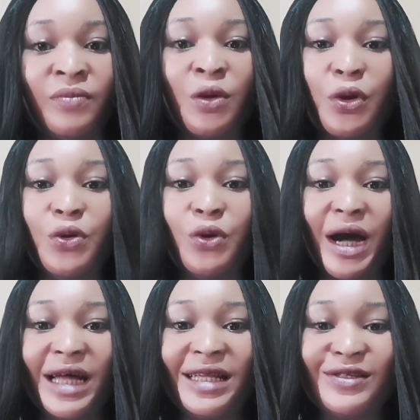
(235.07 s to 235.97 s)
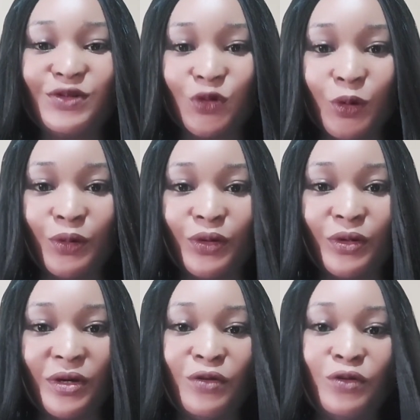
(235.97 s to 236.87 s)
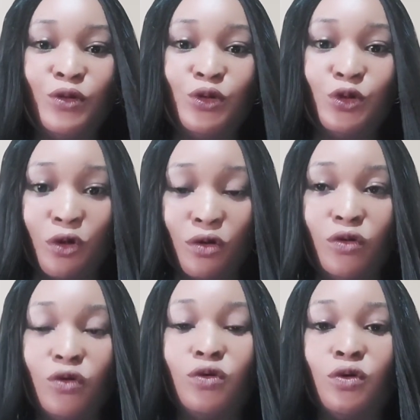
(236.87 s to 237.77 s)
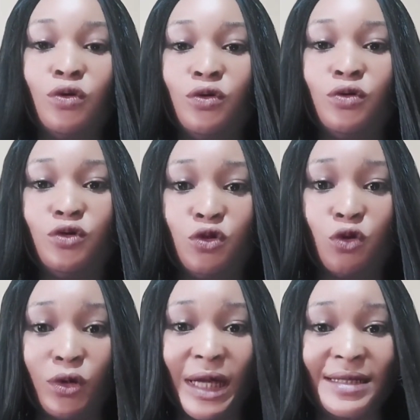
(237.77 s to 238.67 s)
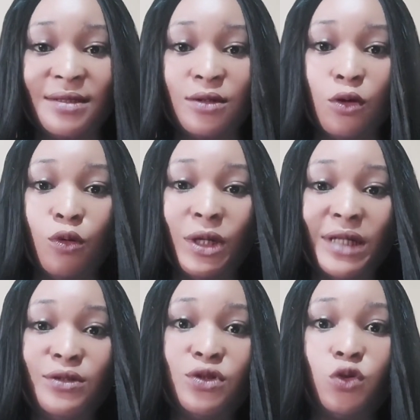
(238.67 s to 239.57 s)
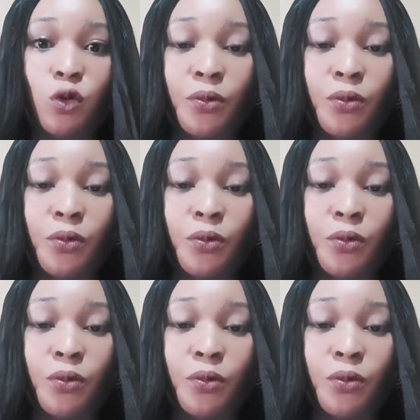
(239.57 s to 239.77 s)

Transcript: When you add this soap to soap, you know, to soak that to your mulatto soap,